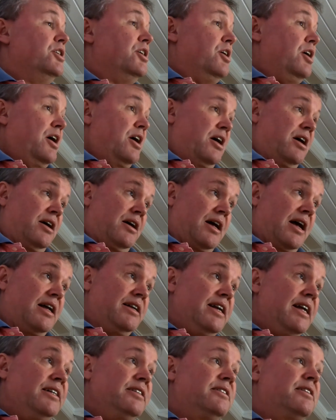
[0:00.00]
And
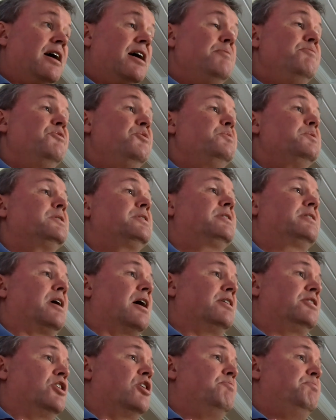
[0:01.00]
next time we will
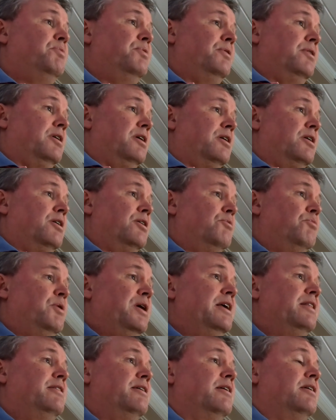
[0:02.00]
start up
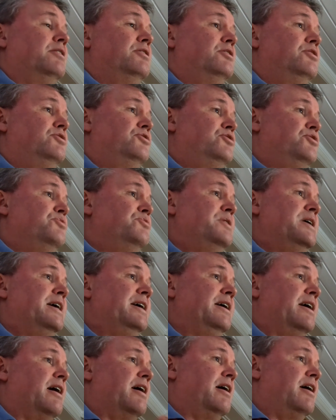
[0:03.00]
with
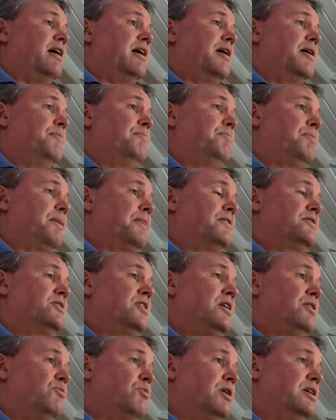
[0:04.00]
doing
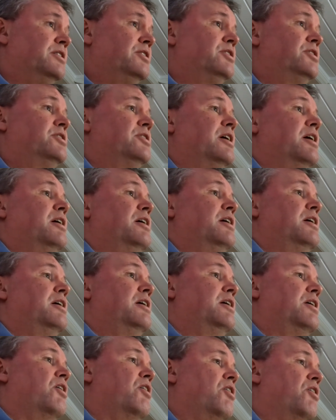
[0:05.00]
sequence
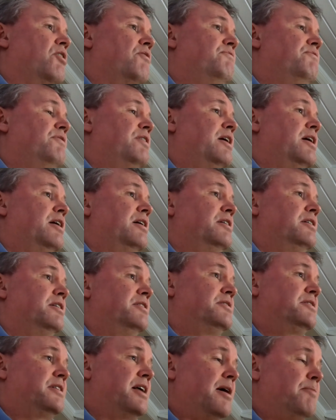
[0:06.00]
of
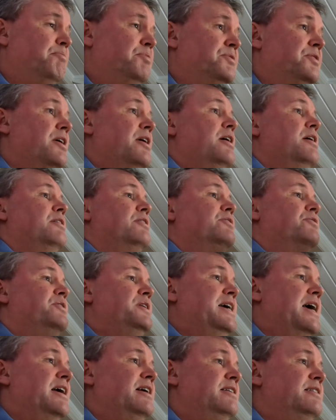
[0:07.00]
steps,
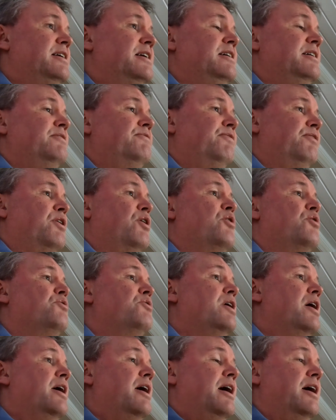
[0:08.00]
creating flow,
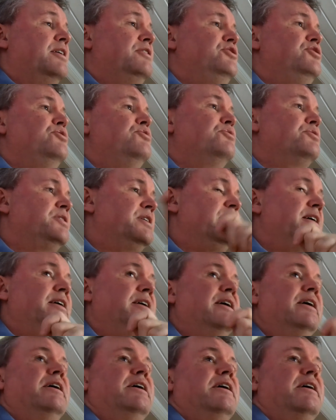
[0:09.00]
and using
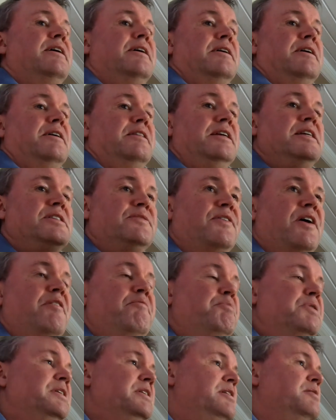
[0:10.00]
these 5
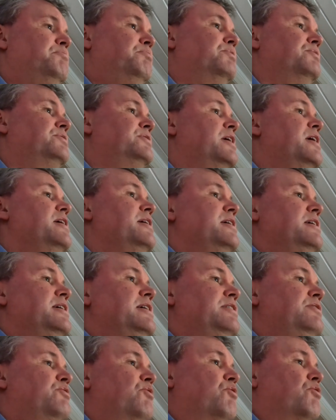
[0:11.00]
principles
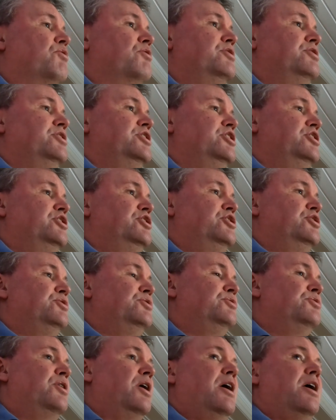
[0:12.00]
in order to